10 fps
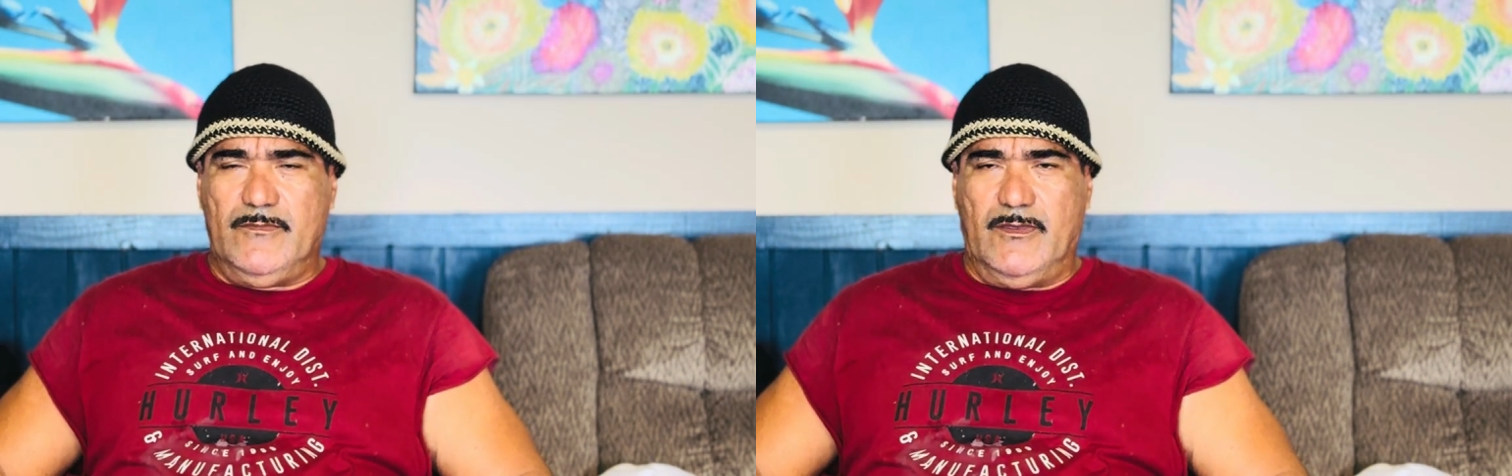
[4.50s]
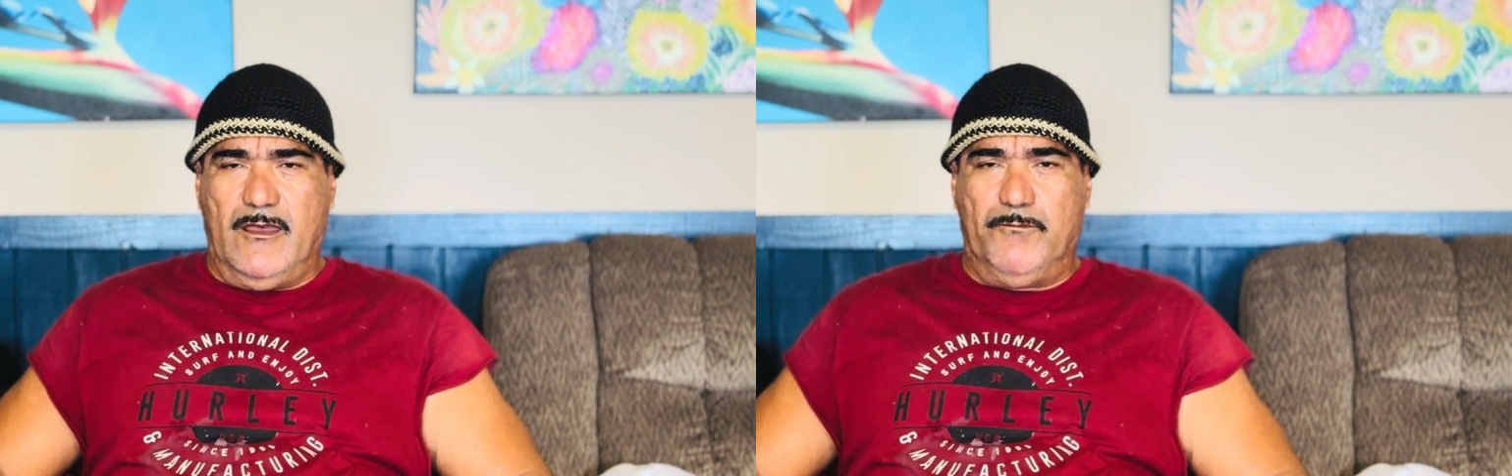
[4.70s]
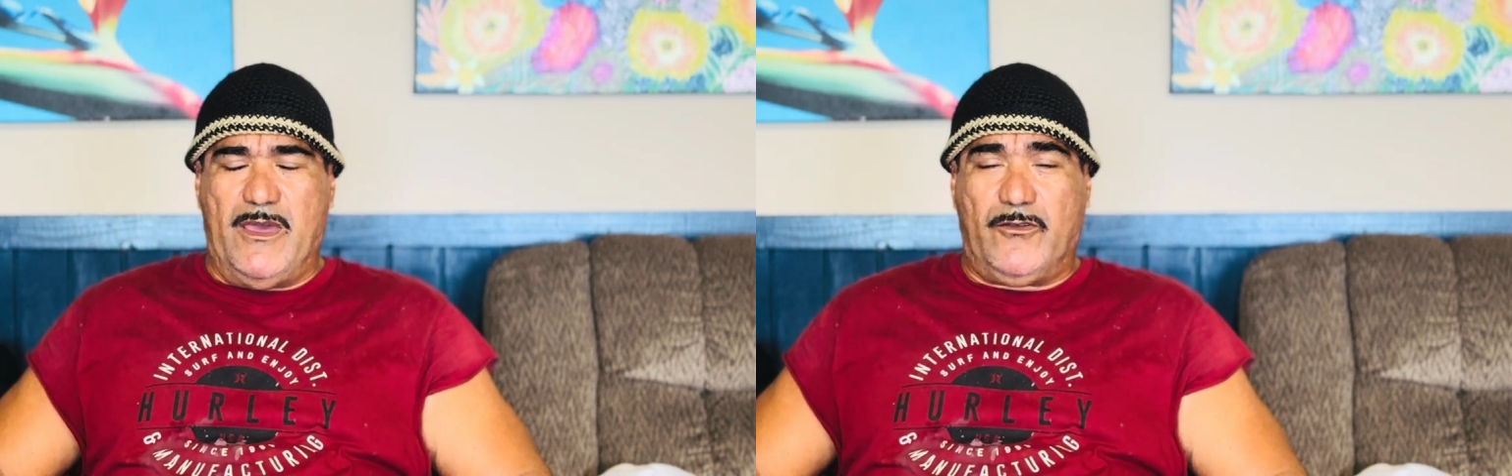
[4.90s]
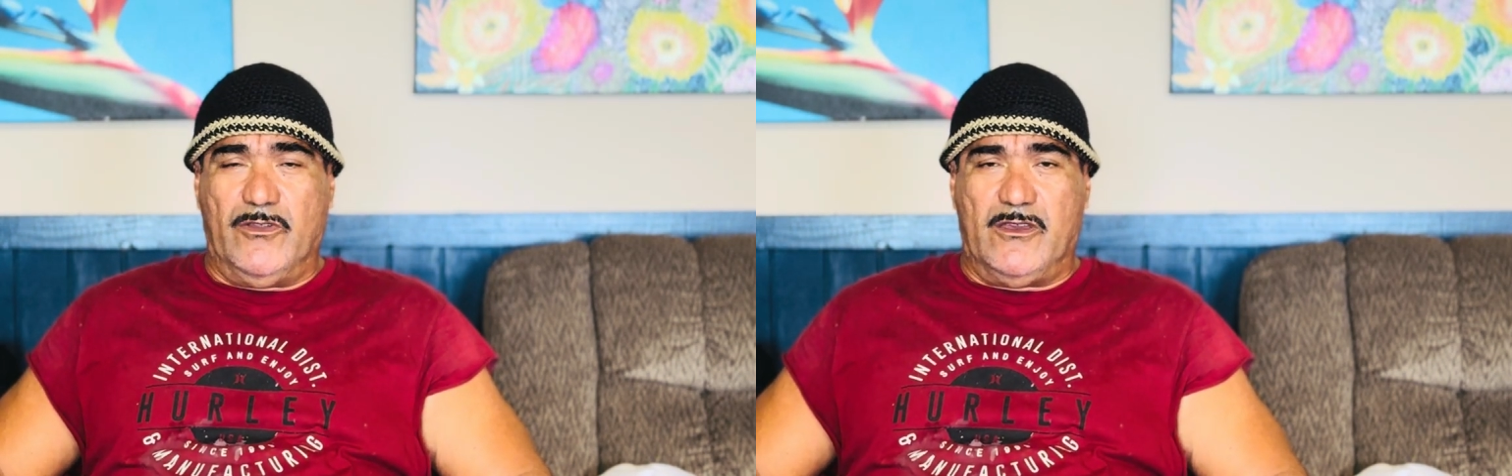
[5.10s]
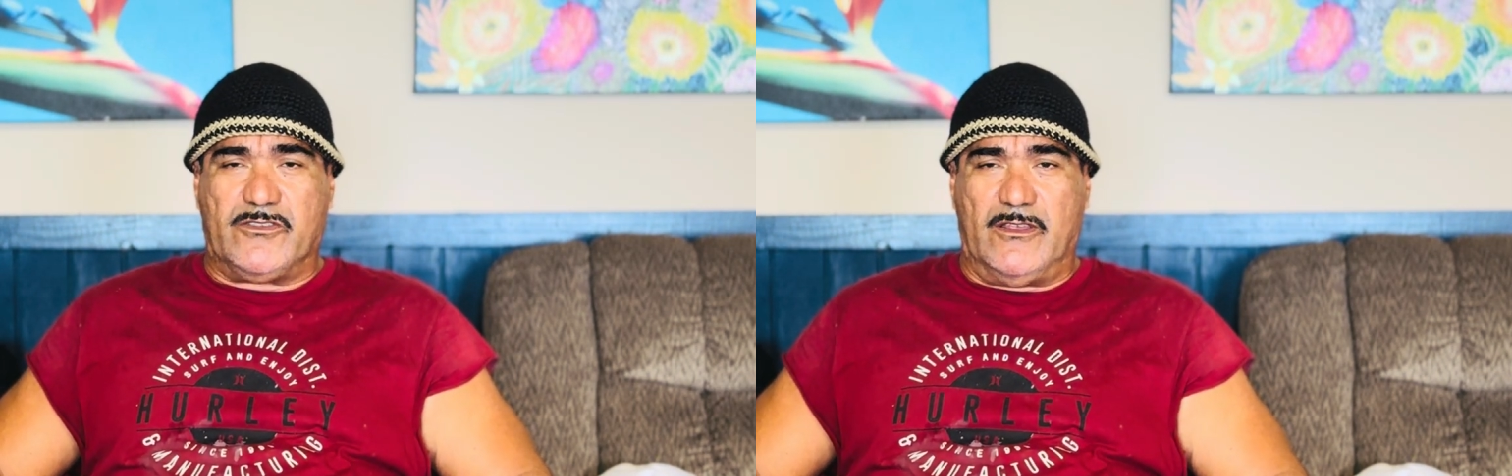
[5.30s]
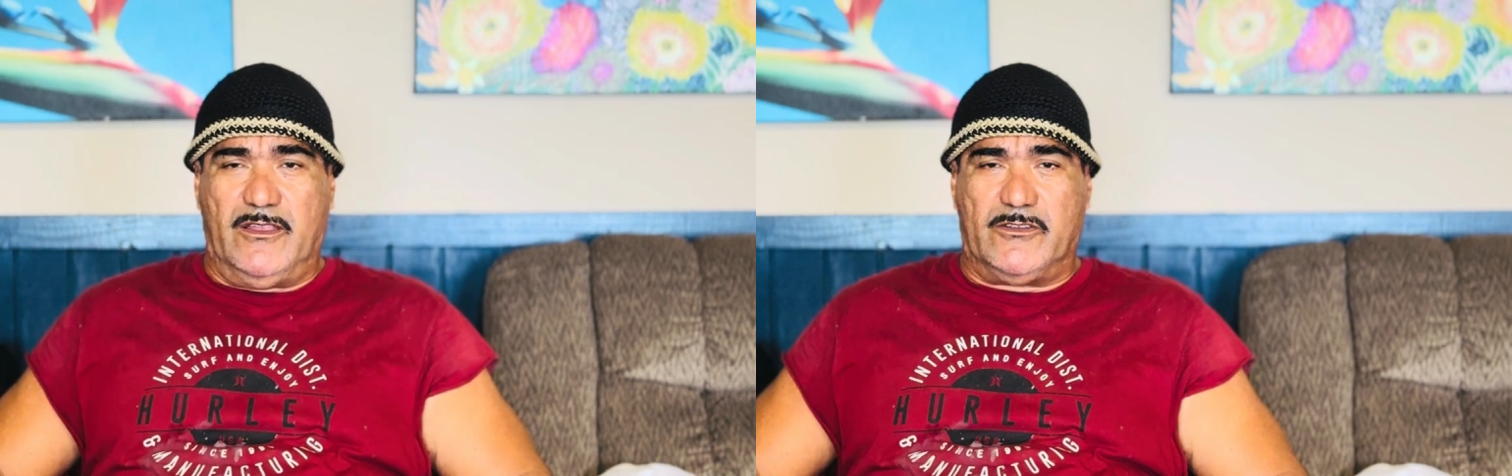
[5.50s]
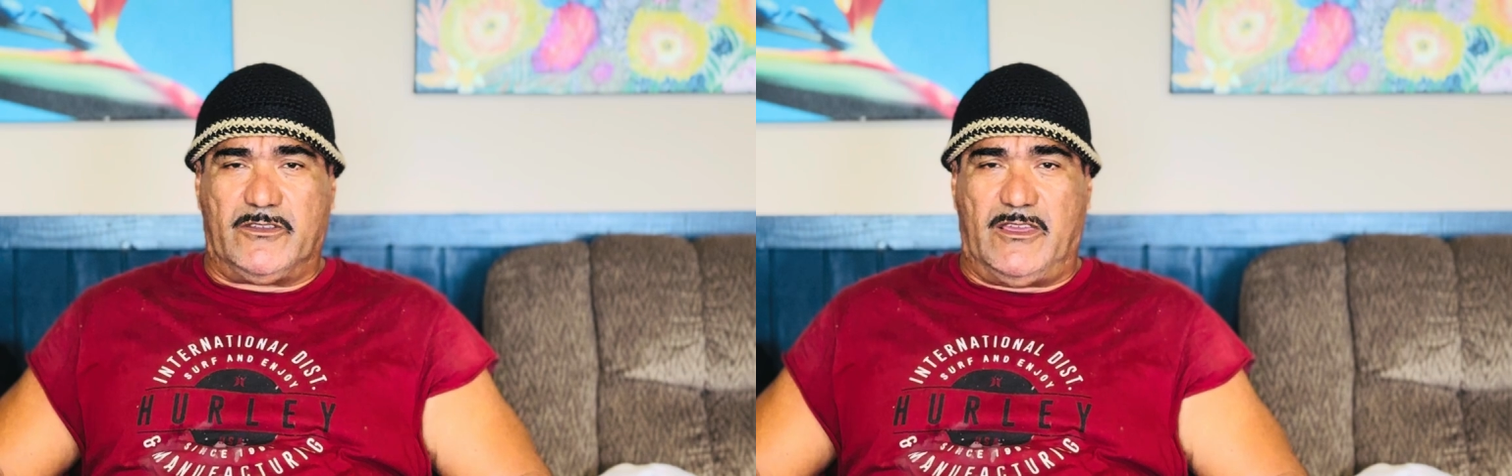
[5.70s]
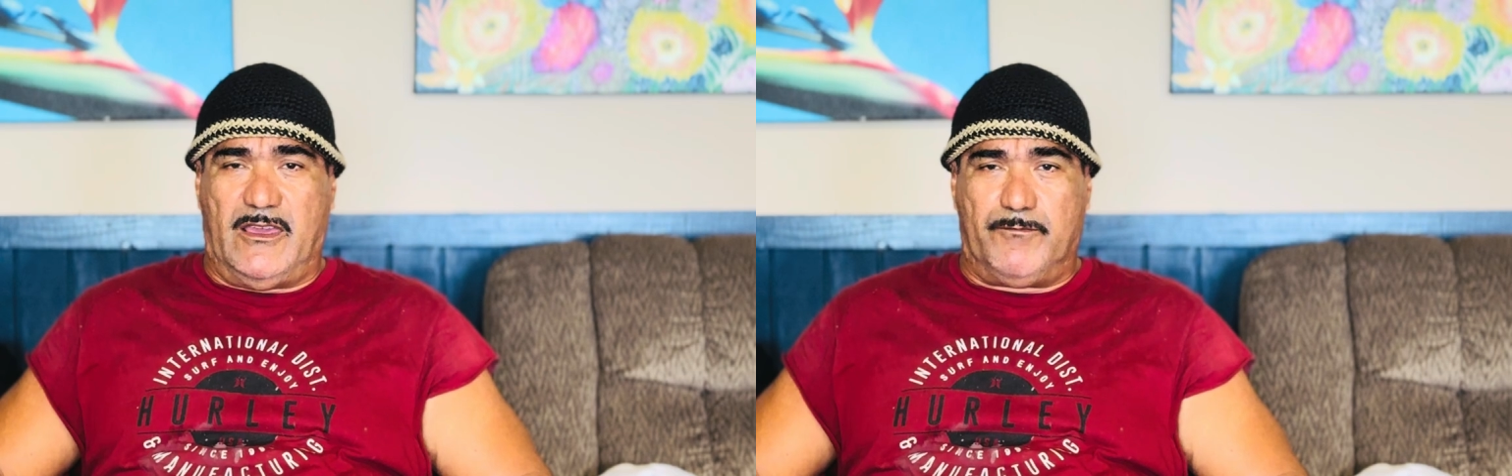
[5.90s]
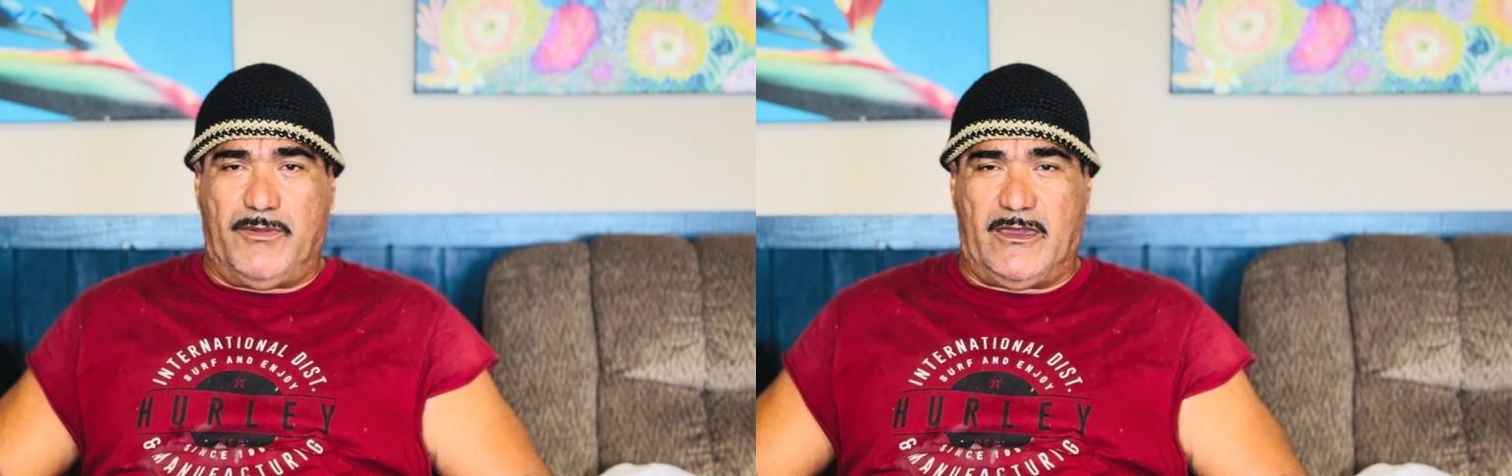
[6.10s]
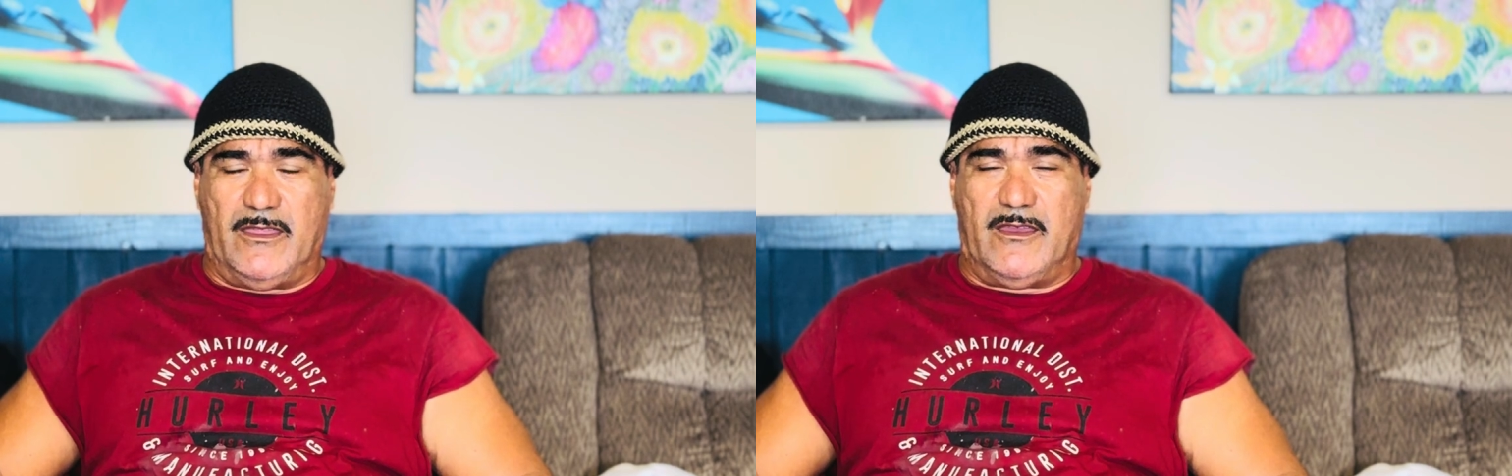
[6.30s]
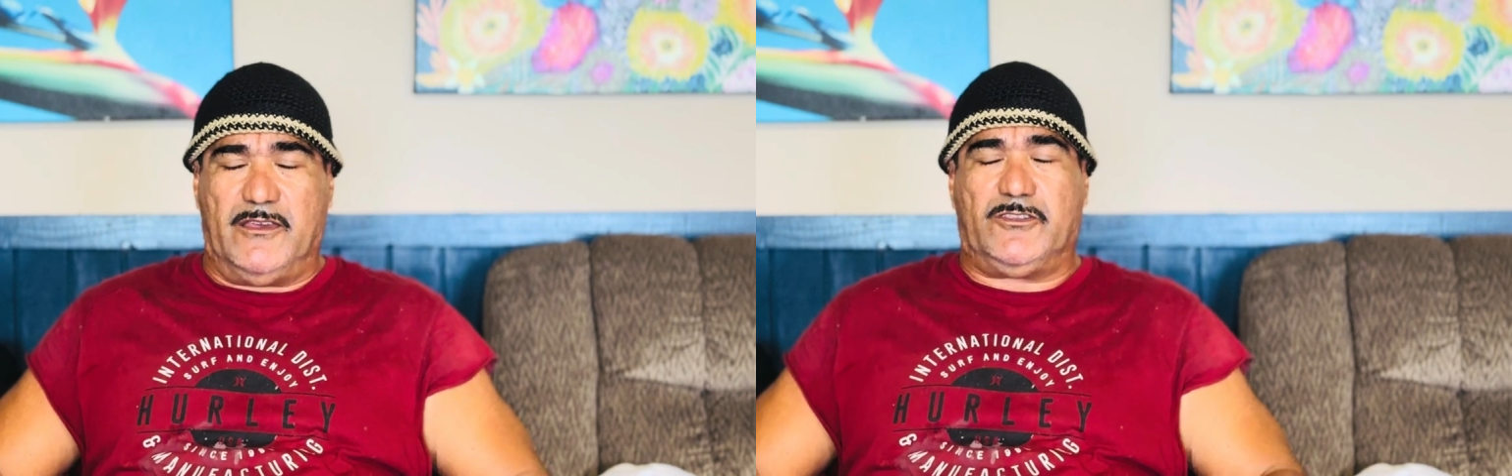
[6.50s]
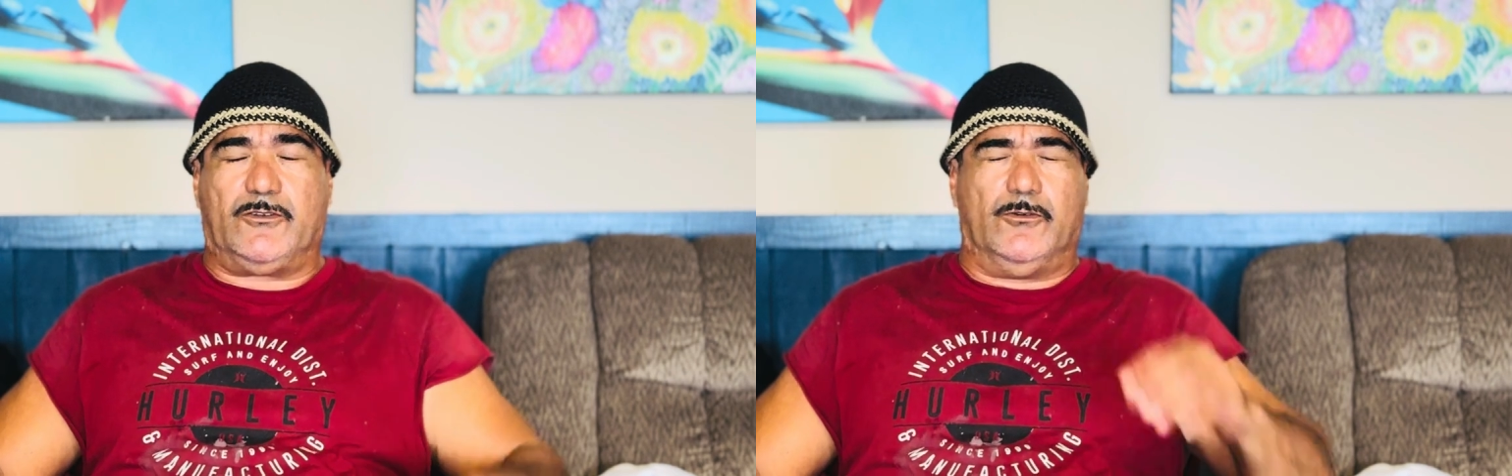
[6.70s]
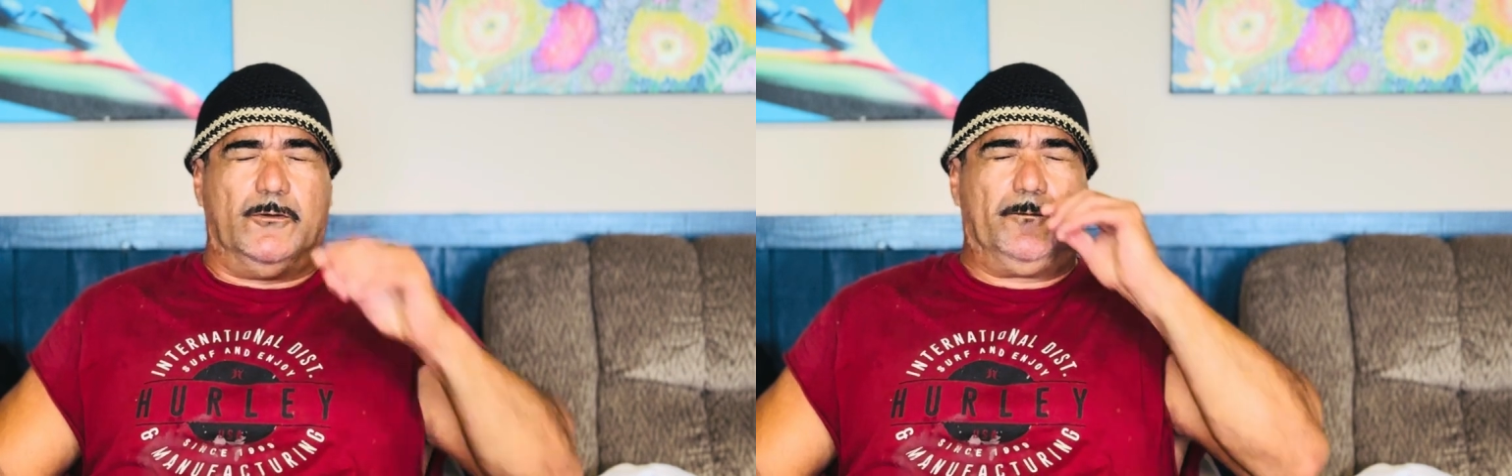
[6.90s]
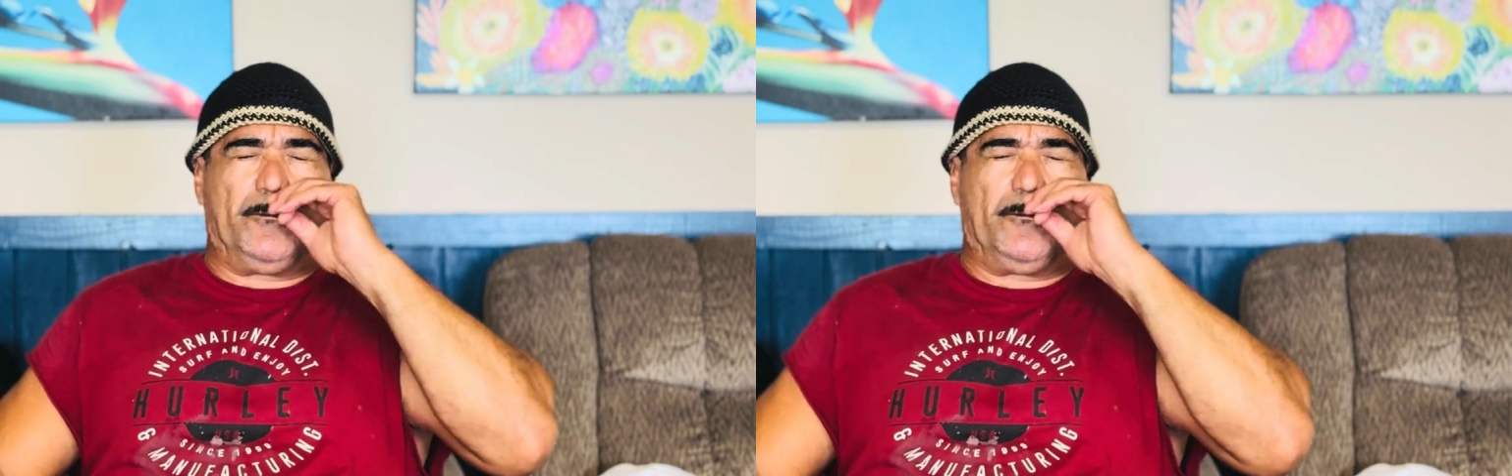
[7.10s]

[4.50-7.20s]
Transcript: Now, back when I was a little kid, back in high school,